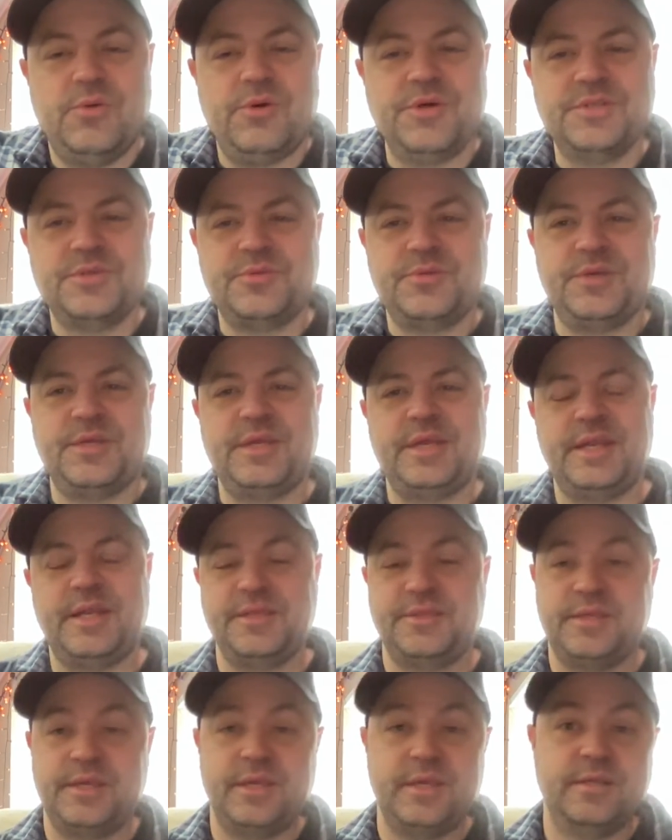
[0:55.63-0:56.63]
wasn't really
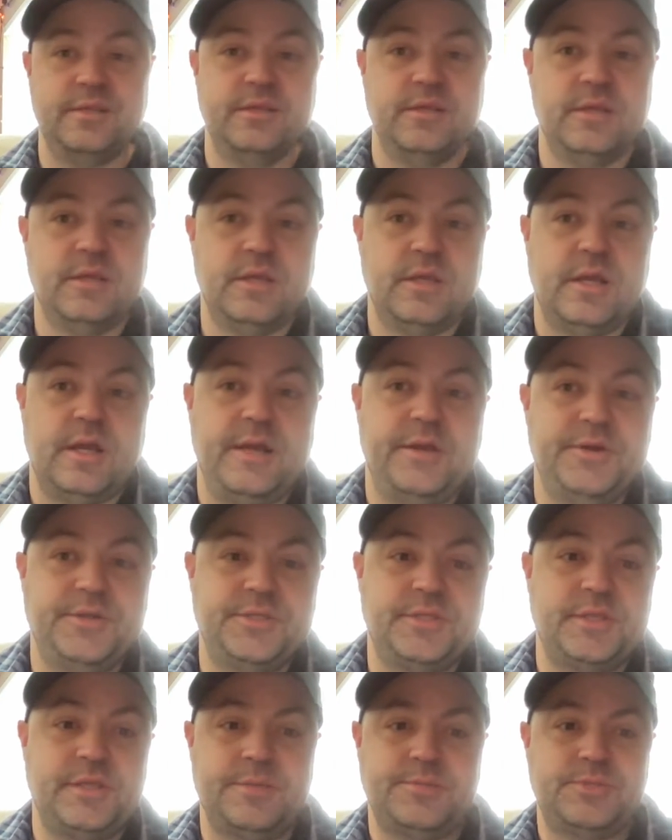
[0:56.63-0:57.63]
anything. I
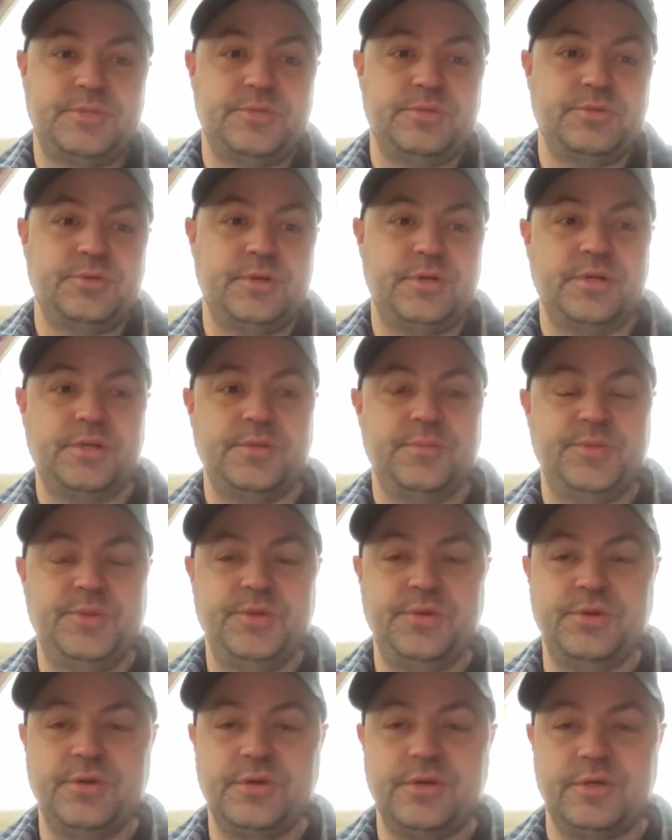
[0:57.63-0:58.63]
hooked it up to a
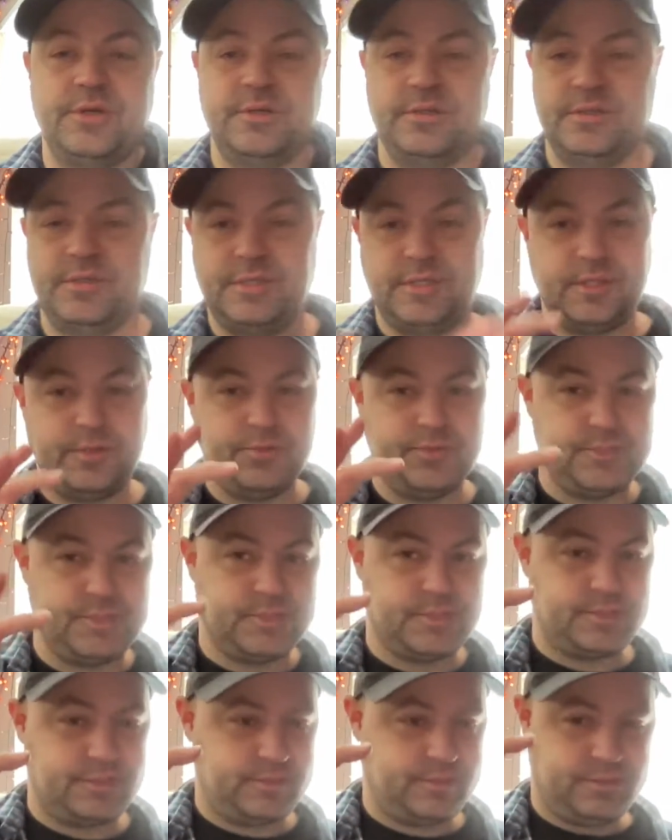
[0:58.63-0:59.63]
computer. It
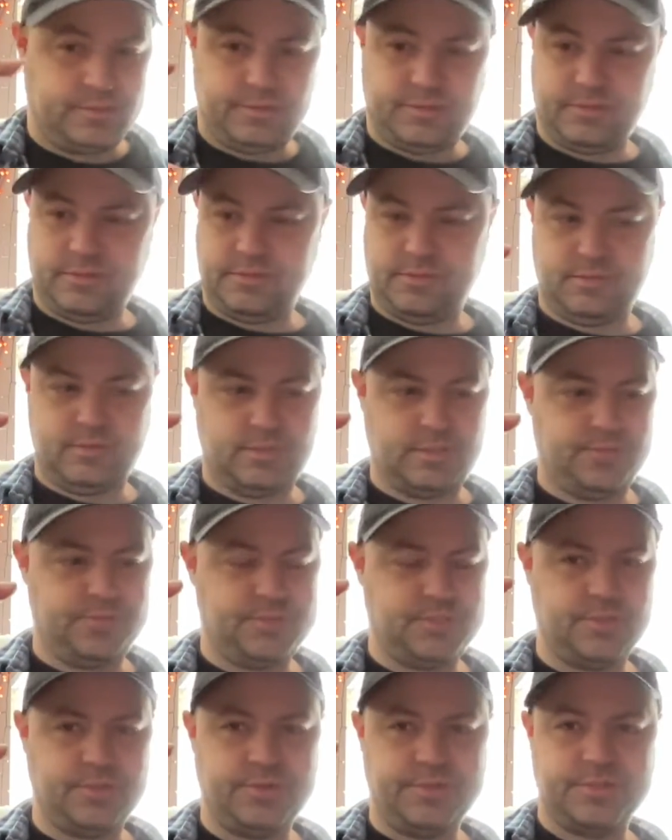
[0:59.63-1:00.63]
was it
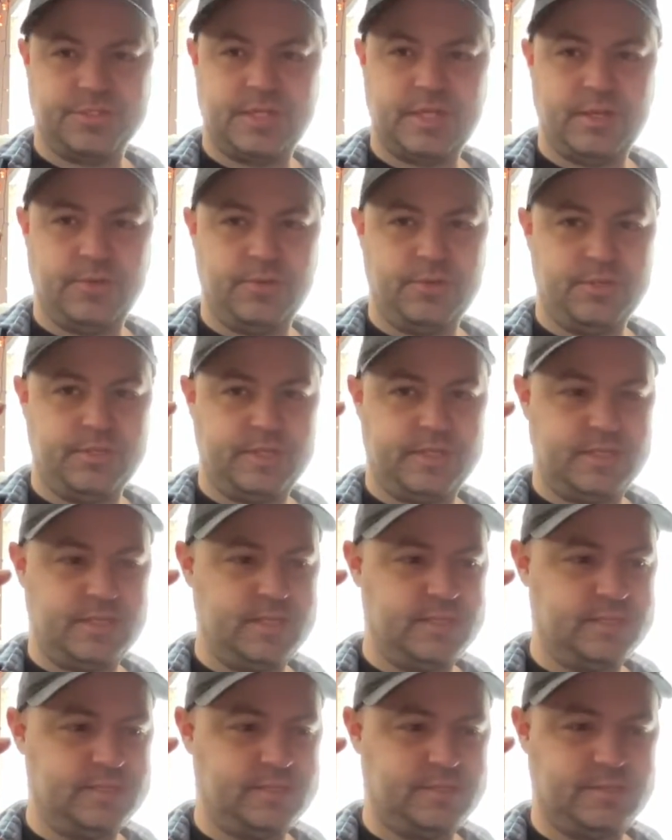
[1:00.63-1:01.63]
was a little skinny one like
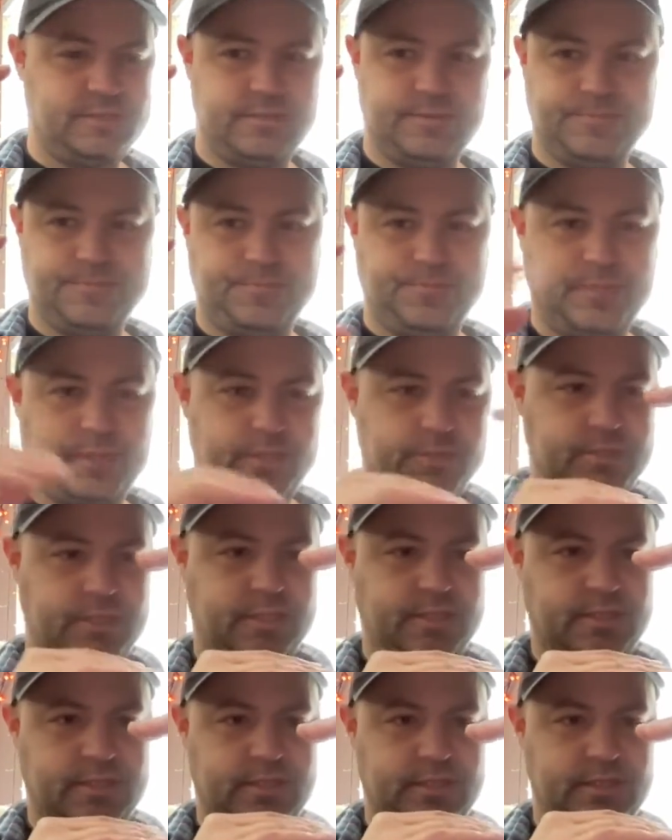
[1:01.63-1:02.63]
this. It was
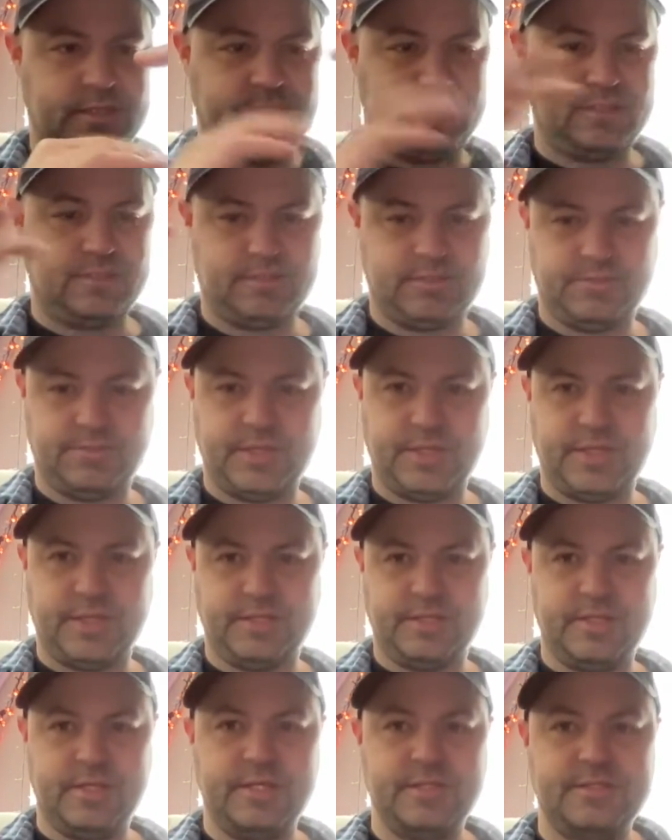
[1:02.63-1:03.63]
like this by
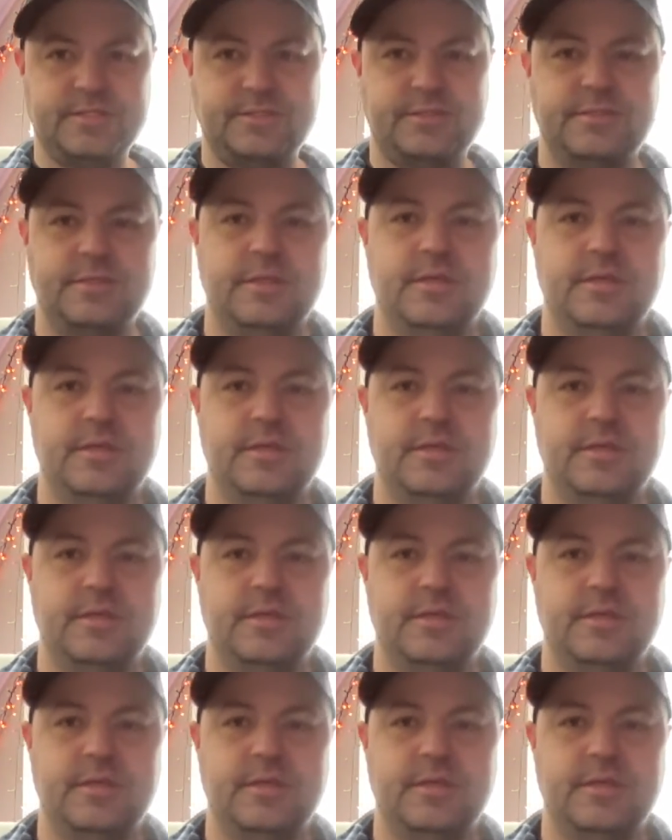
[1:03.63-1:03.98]
like this,